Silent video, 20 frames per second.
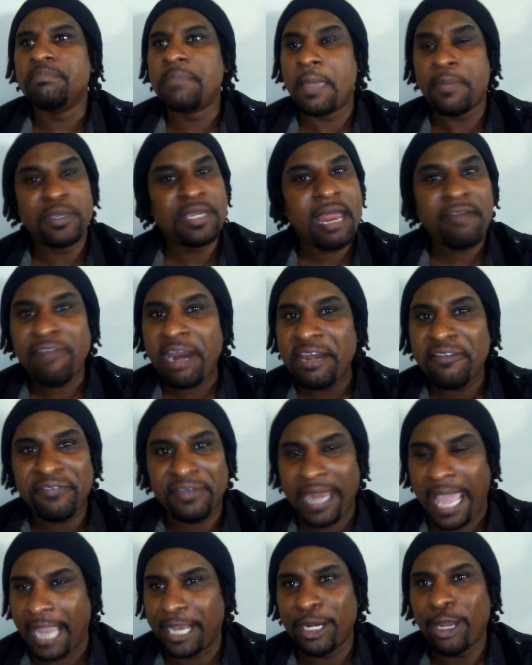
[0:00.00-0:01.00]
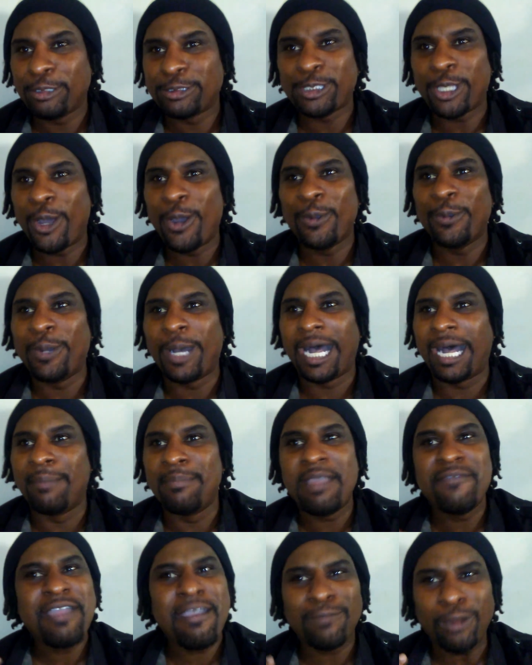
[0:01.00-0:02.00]
maybe you're not ready for that,
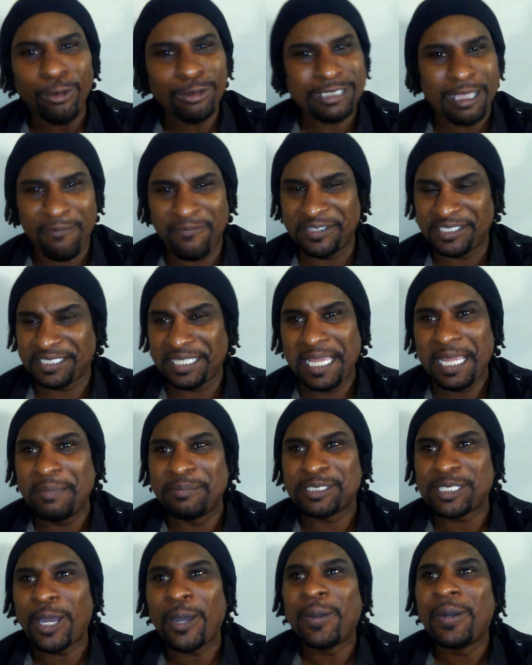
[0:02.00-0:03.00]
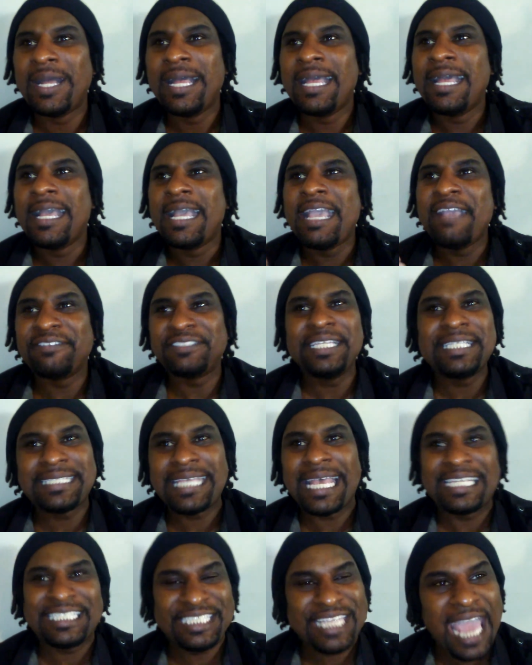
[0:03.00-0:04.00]
so maybe you have low self-esteem. So if she
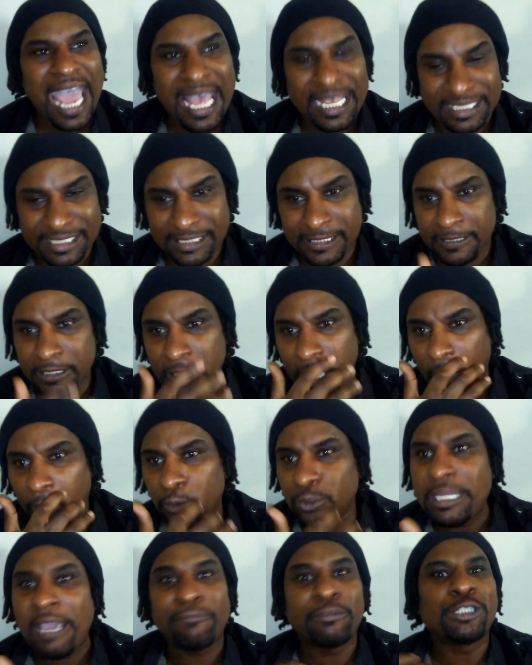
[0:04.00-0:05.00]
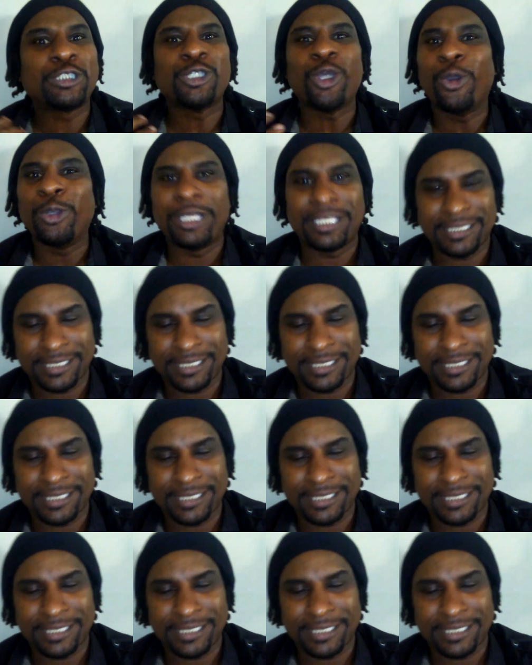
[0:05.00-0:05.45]
says yes, you have to show